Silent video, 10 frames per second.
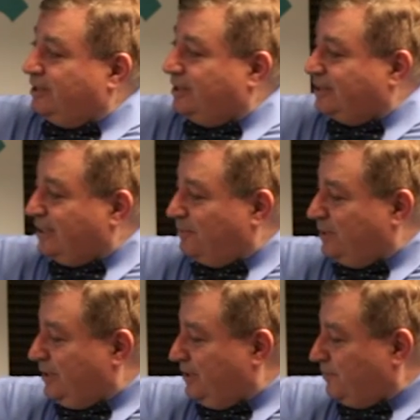is
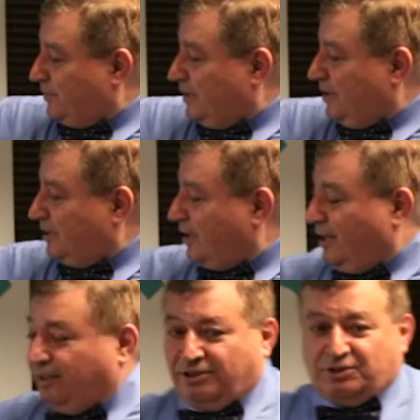somebody at
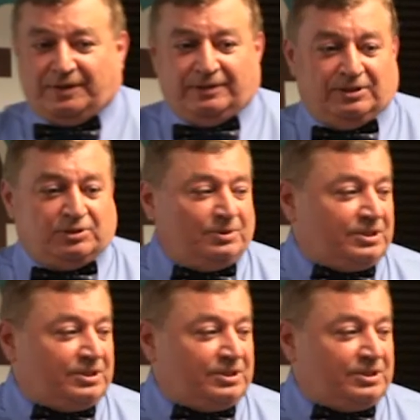Heritage Foundation,